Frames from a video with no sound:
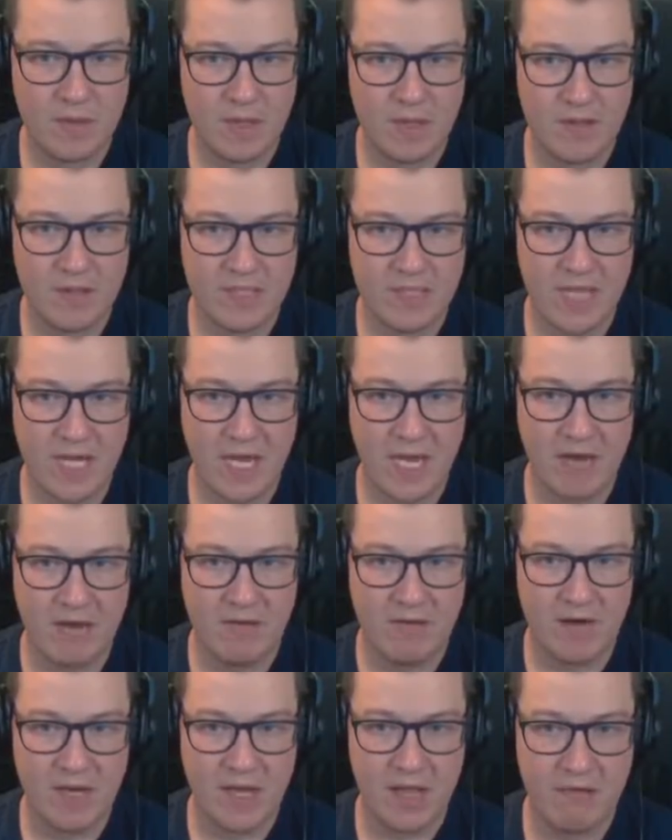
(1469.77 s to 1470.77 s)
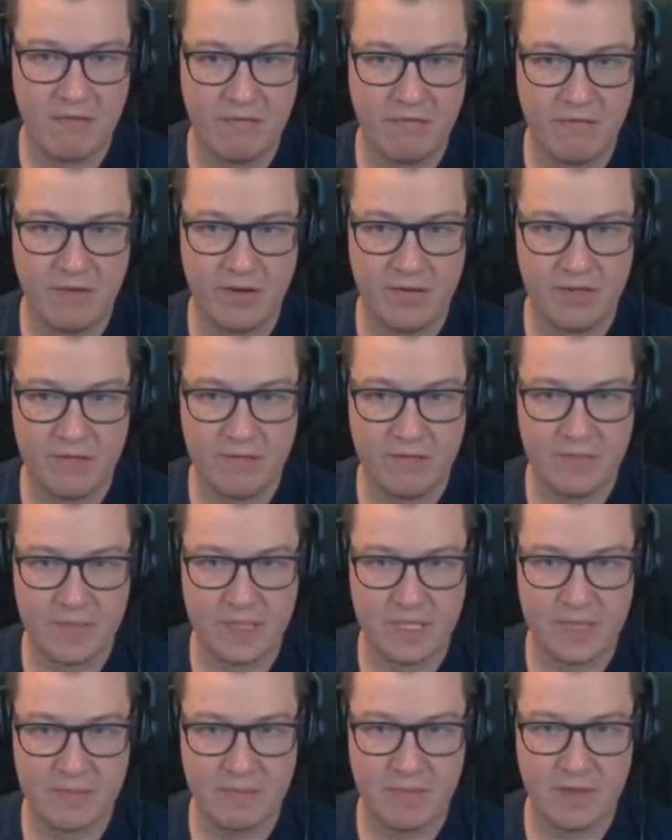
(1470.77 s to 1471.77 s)
It's cave right in the front.
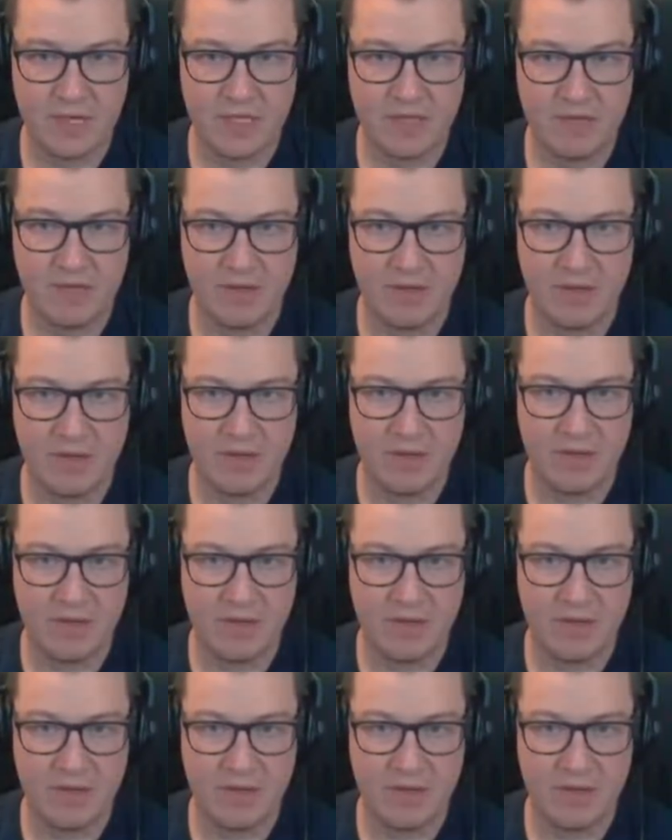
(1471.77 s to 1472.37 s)
It's part of it.